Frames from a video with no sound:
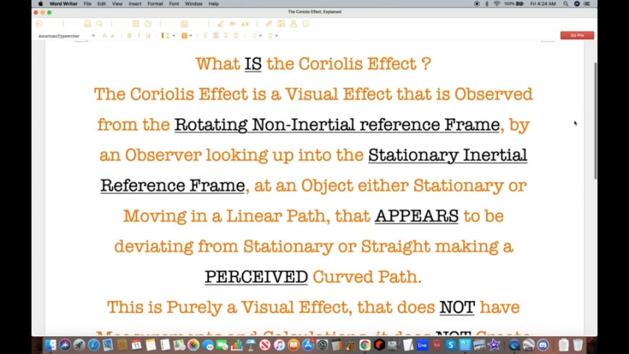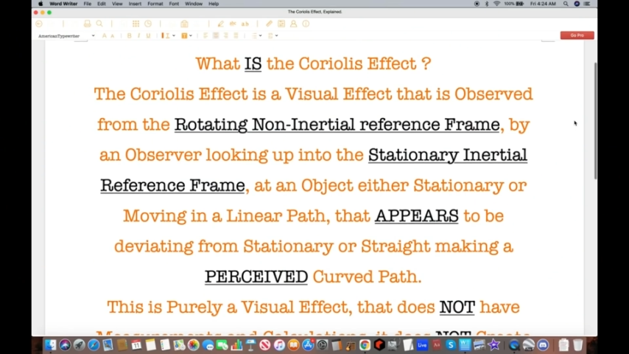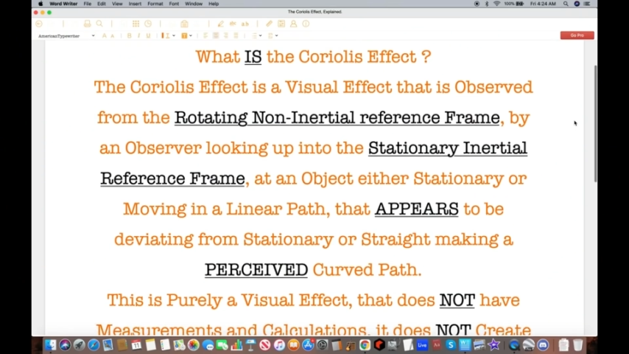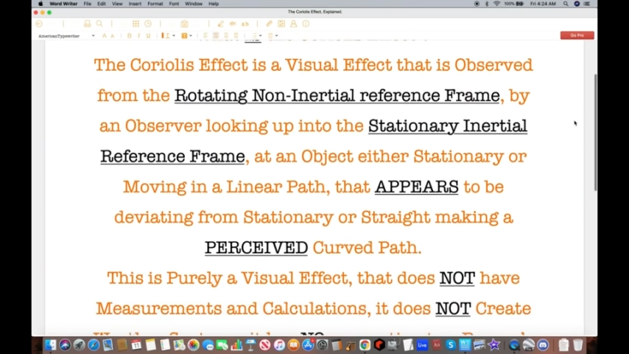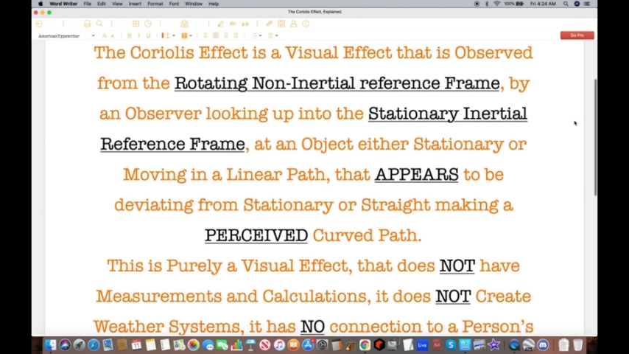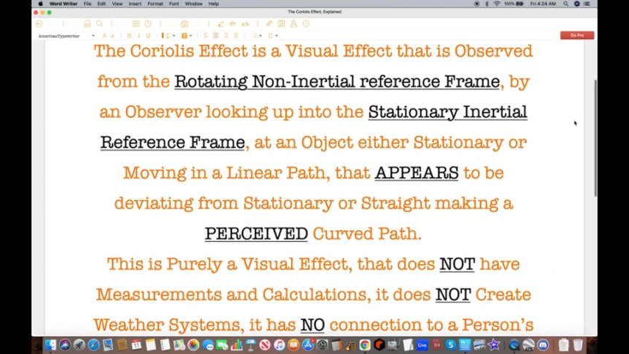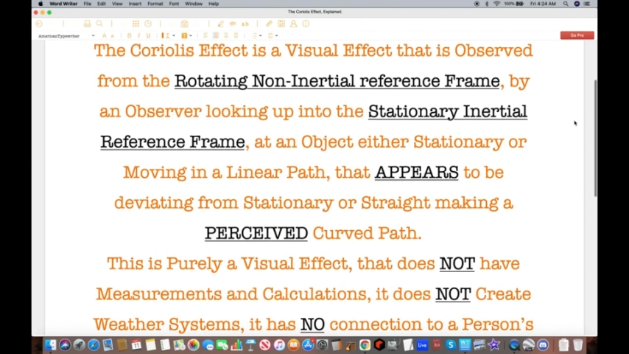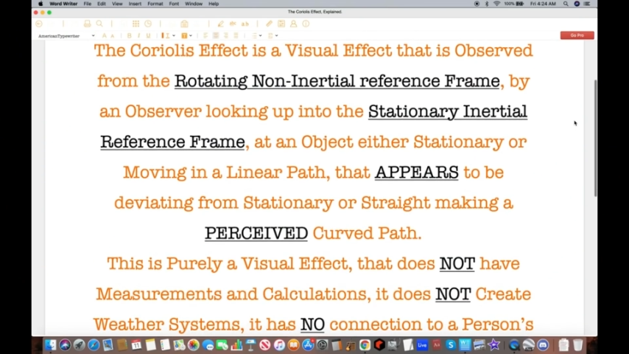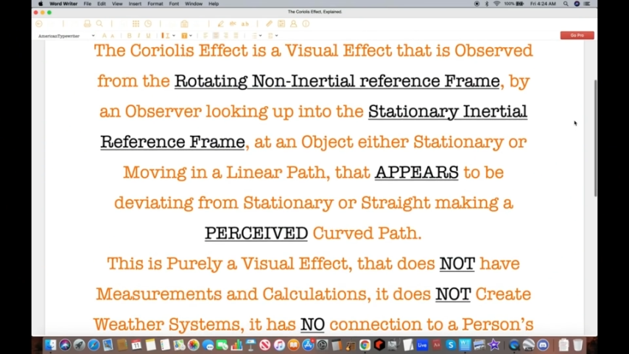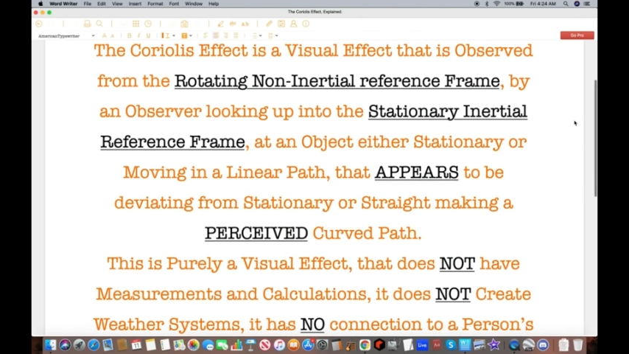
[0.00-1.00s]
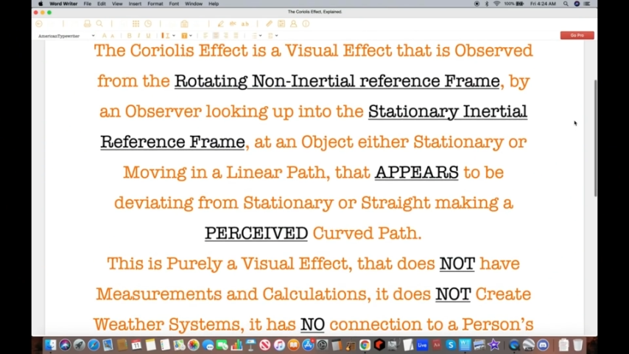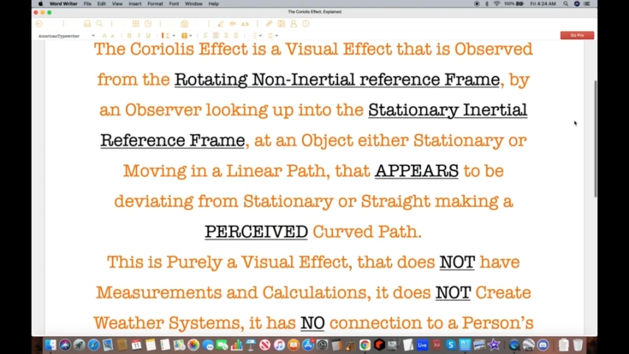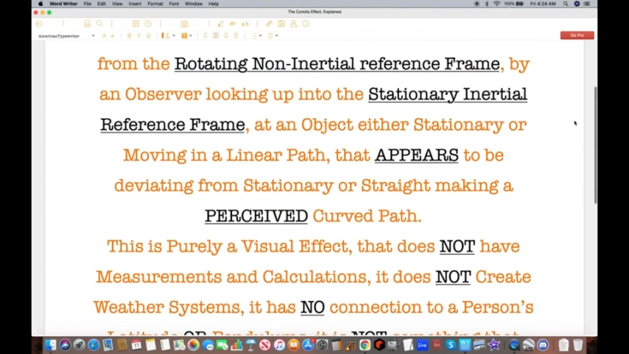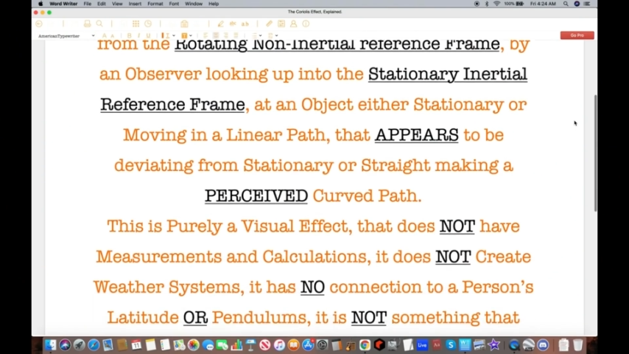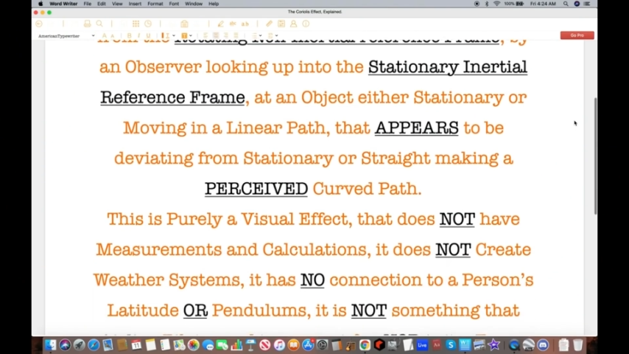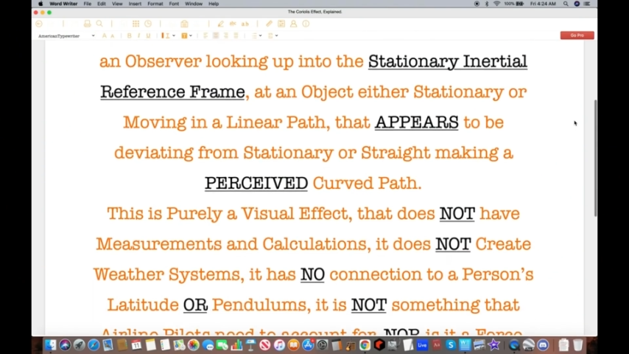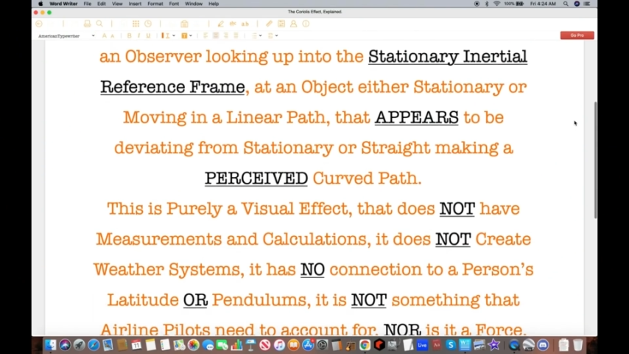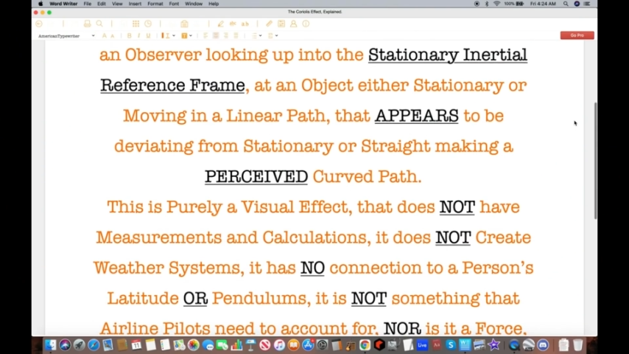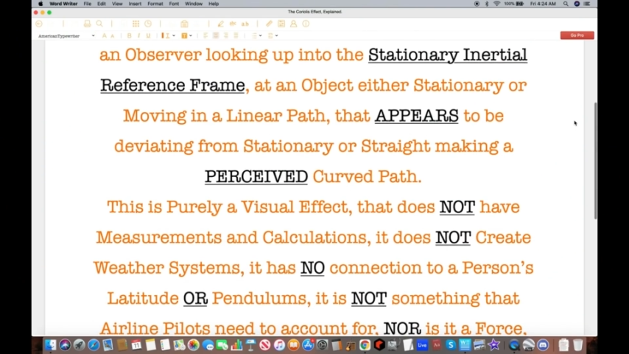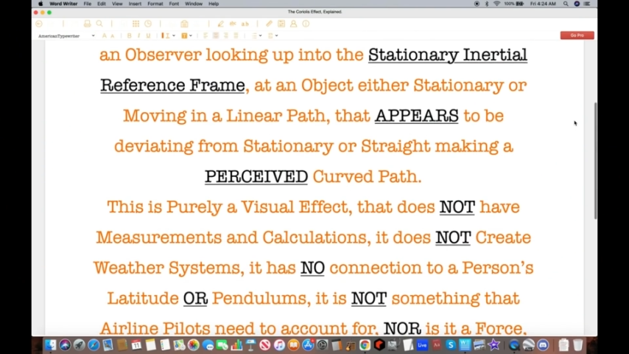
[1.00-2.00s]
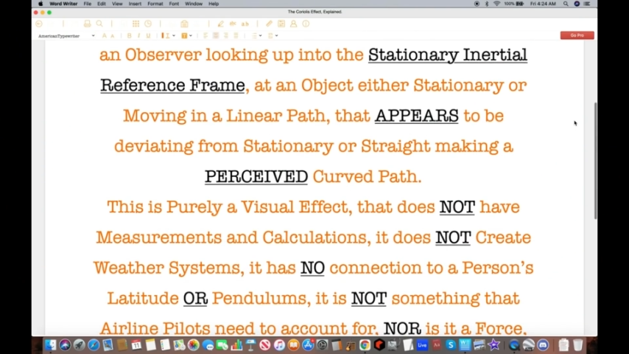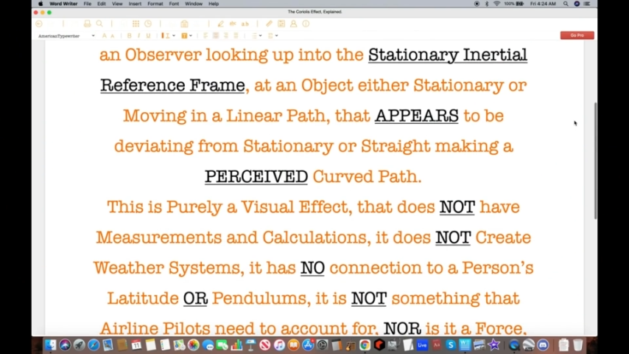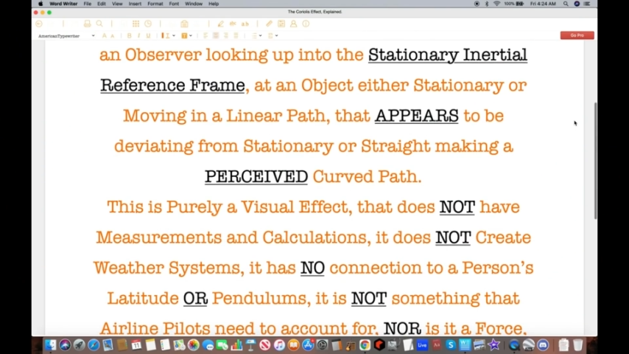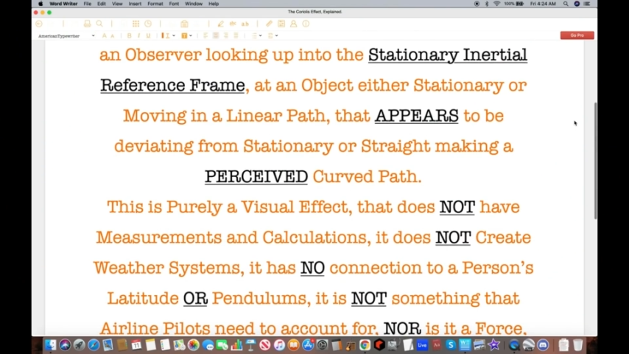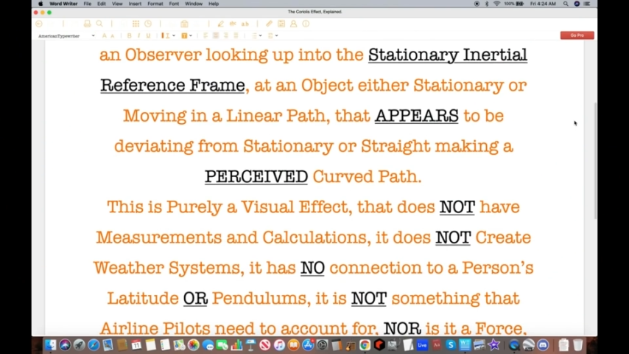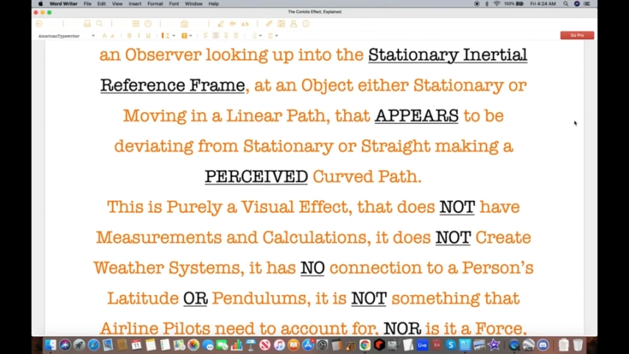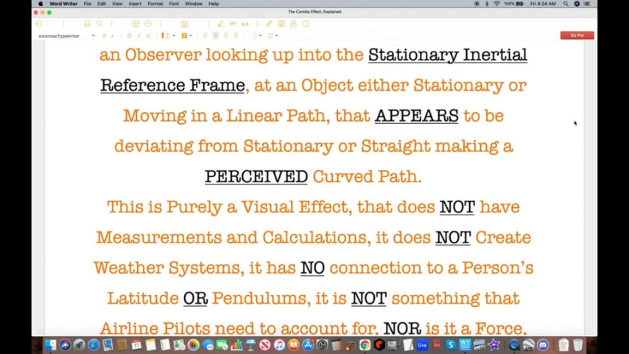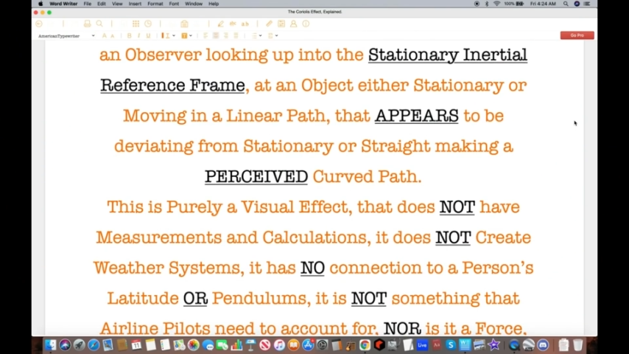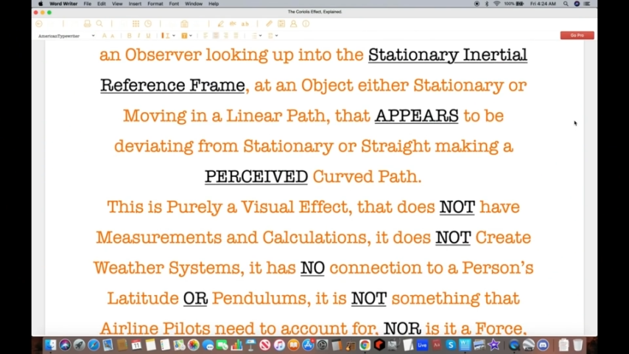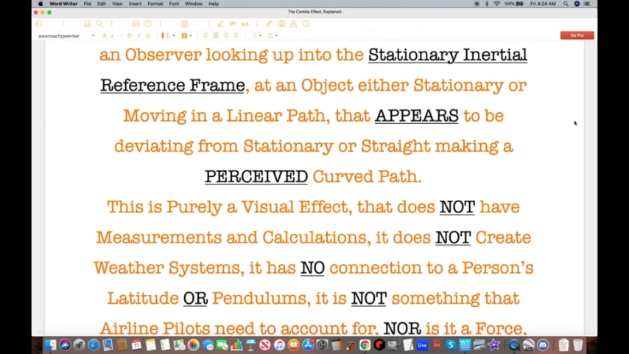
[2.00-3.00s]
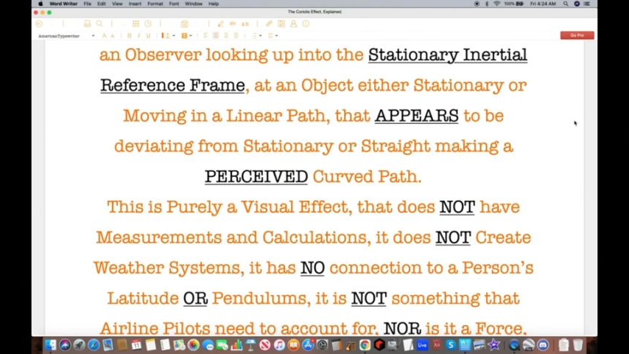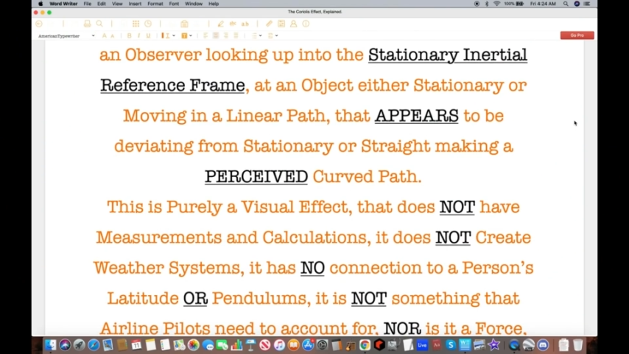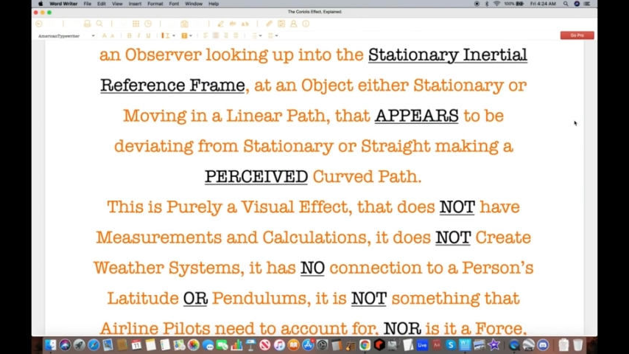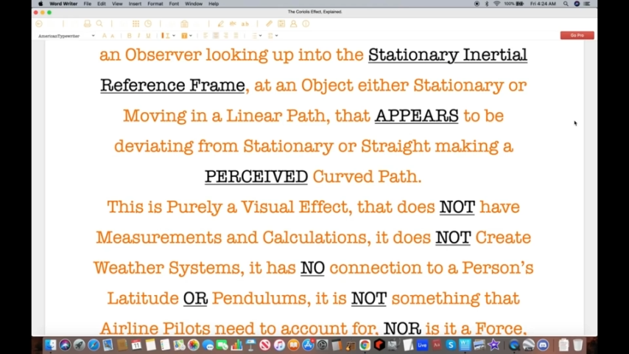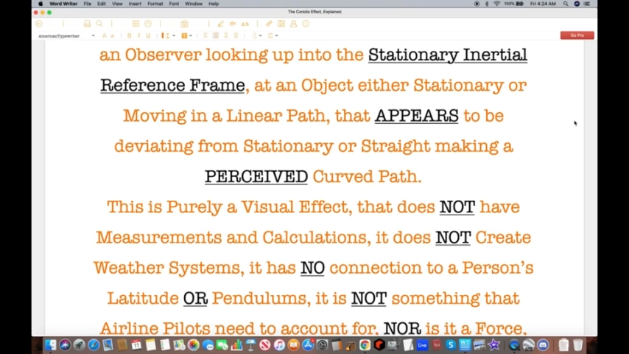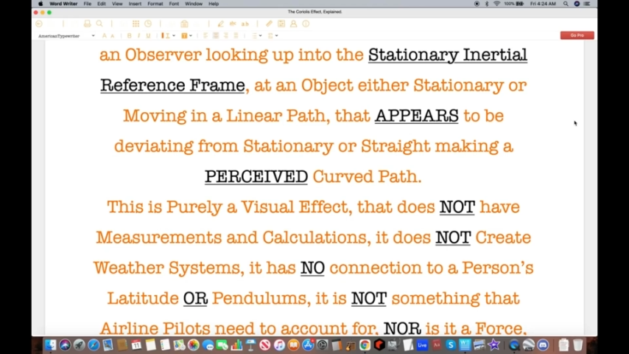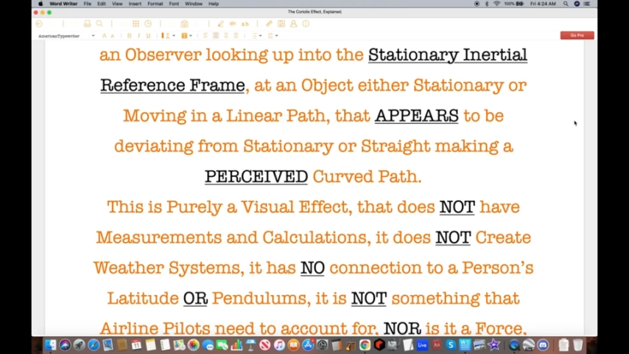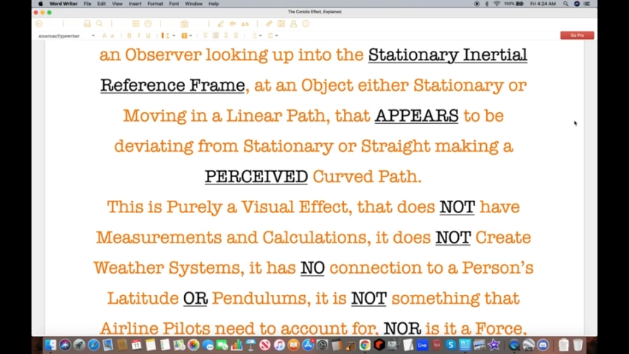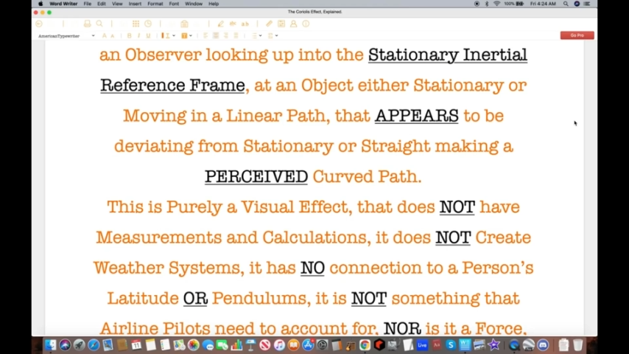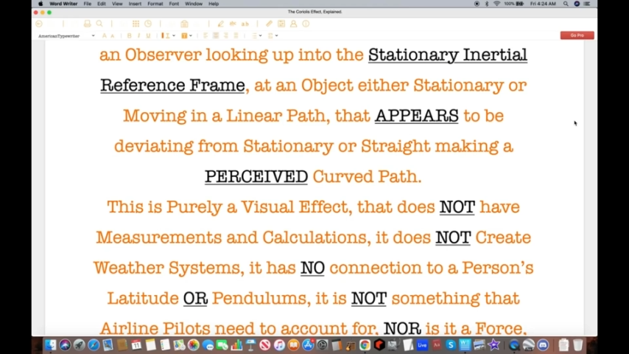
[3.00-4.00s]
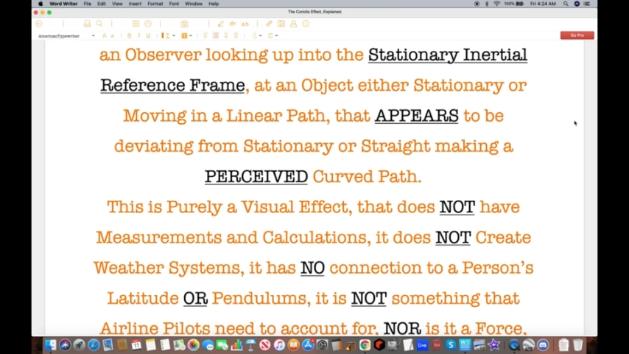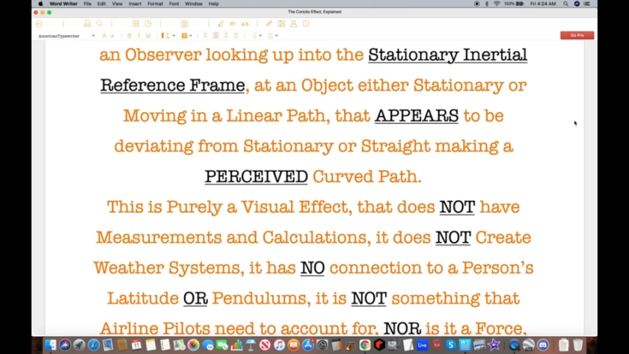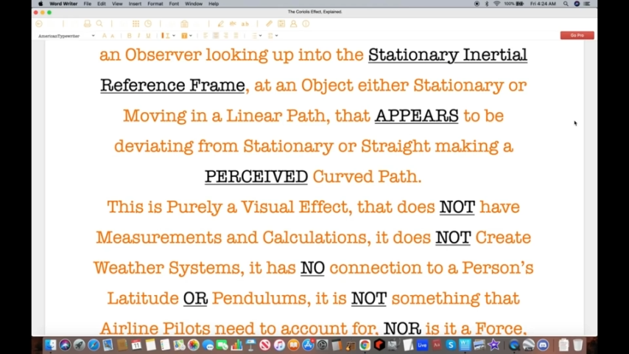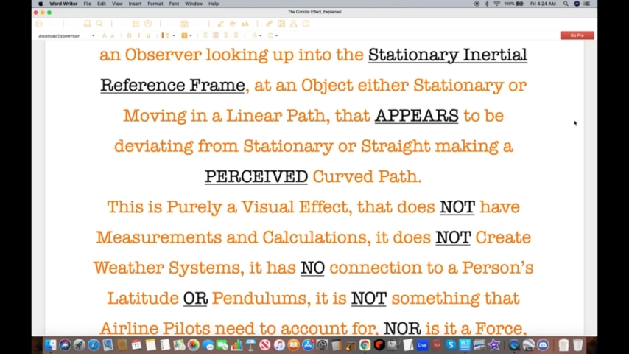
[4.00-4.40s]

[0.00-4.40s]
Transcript: Nobody's mouth can be seen.